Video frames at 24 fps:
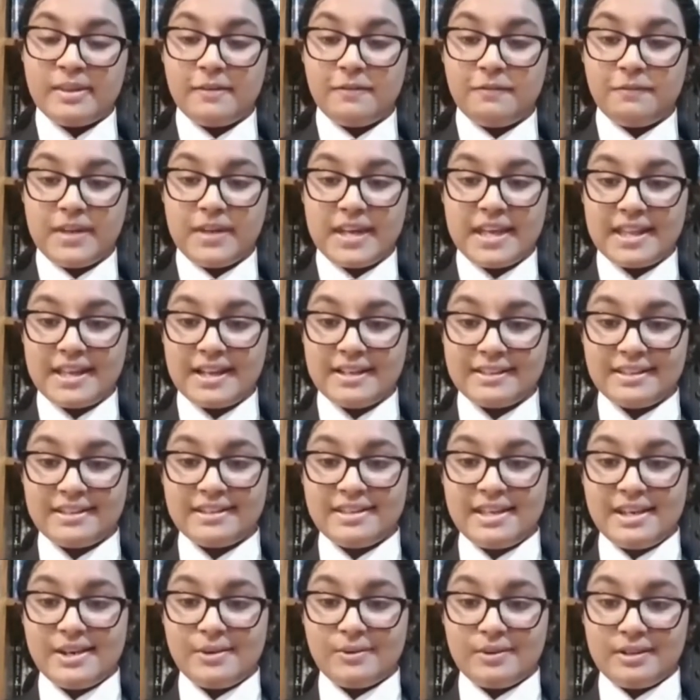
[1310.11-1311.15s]
The feelings and
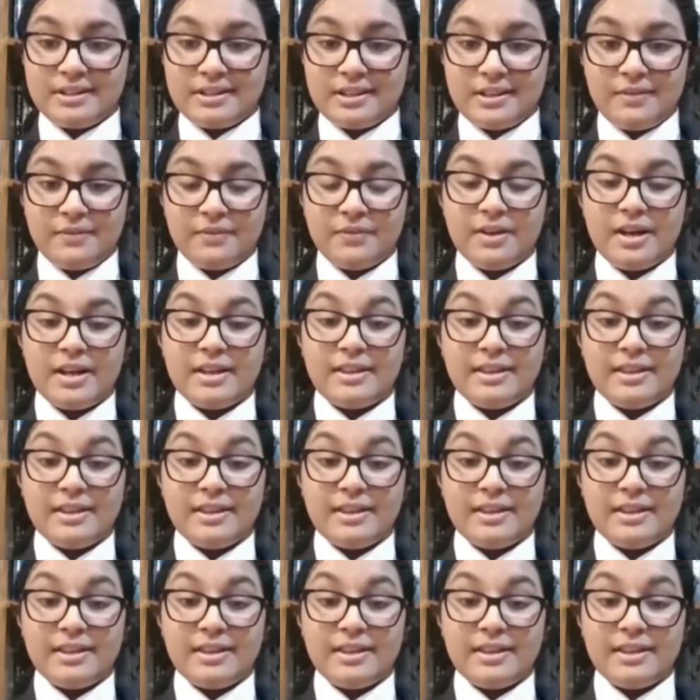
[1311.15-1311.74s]
secrets of a